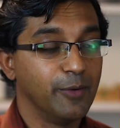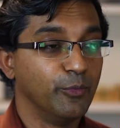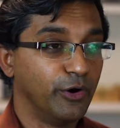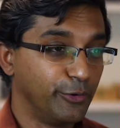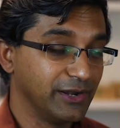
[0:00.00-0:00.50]

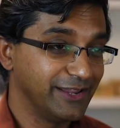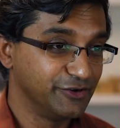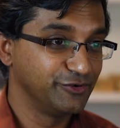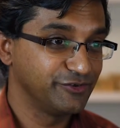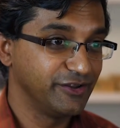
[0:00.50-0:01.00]
We're really
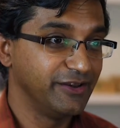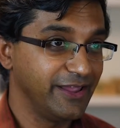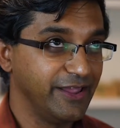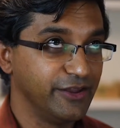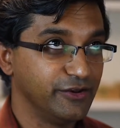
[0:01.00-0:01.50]
interested
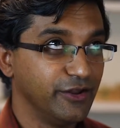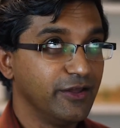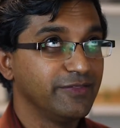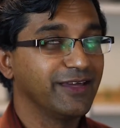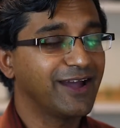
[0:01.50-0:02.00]
in
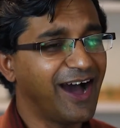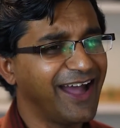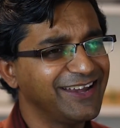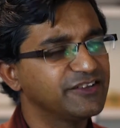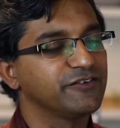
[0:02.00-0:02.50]
the
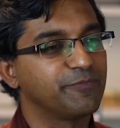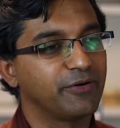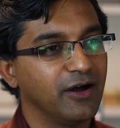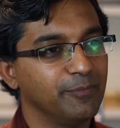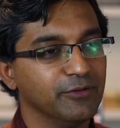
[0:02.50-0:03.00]
kinds of
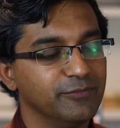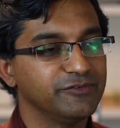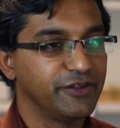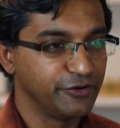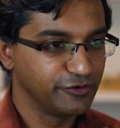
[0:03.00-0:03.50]

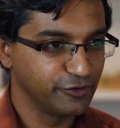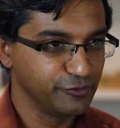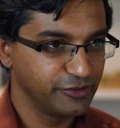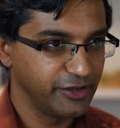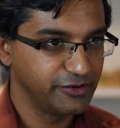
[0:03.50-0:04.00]
problems that are
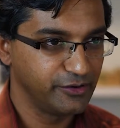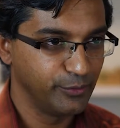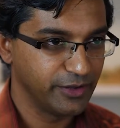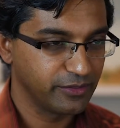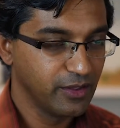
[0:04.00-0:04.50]
associated
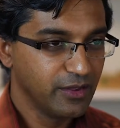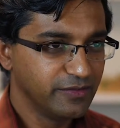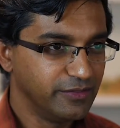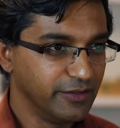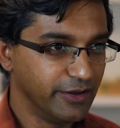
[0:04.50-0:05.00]
with
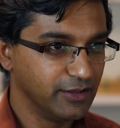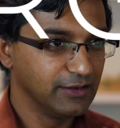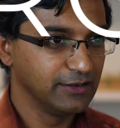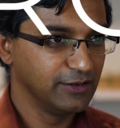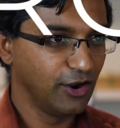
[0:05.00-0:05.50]
the
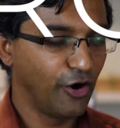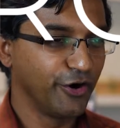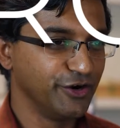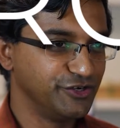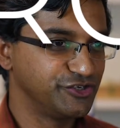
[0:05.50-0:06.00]

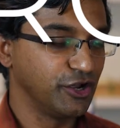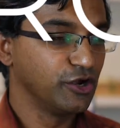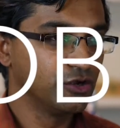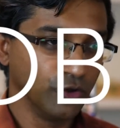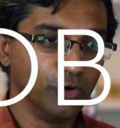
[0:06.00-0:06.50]
large
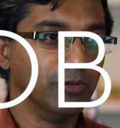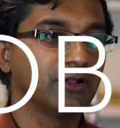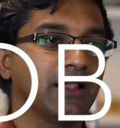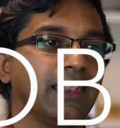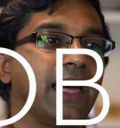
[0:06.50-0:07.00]
global
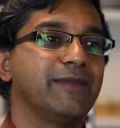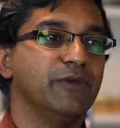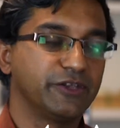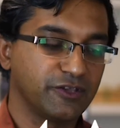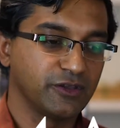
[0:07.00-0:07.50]

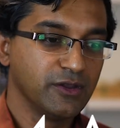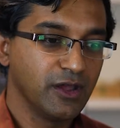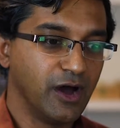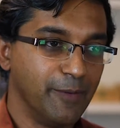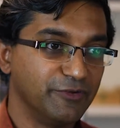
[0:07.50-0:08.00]
climate
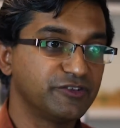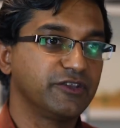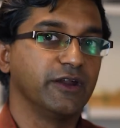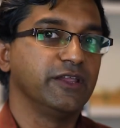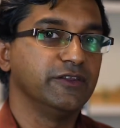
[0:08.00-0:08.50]

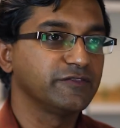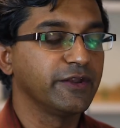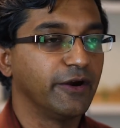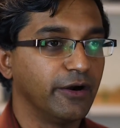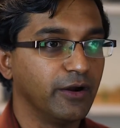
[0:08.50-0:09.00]
studies
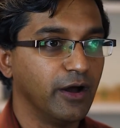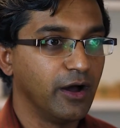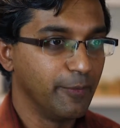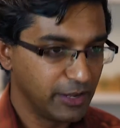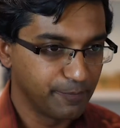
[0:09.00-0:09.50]
that are
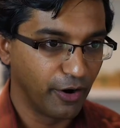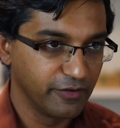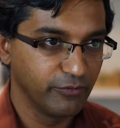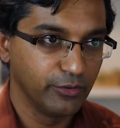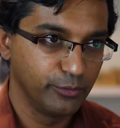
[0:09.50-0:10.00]
a big part
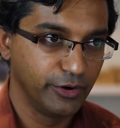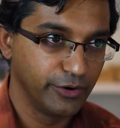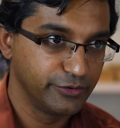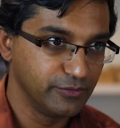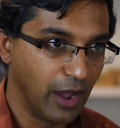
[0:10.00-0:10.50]
of what
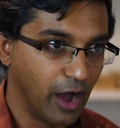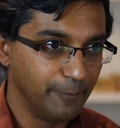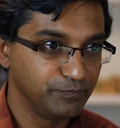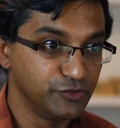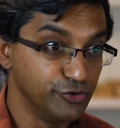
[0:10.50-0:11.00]
we're
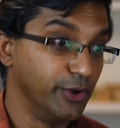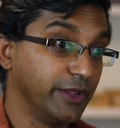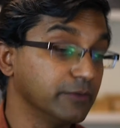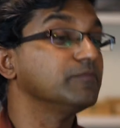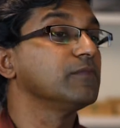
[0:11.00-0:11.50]

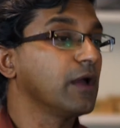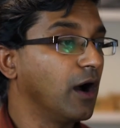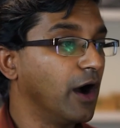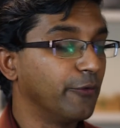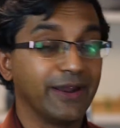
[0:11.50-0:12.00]
doing
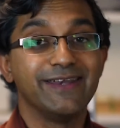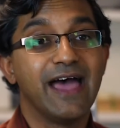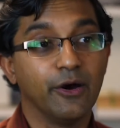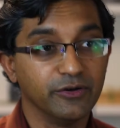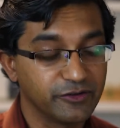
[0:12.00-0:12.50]
right
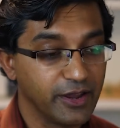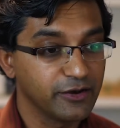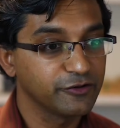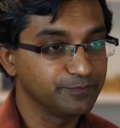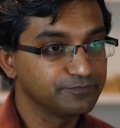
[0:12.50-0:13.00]
now in
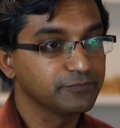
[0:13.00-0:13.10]
science.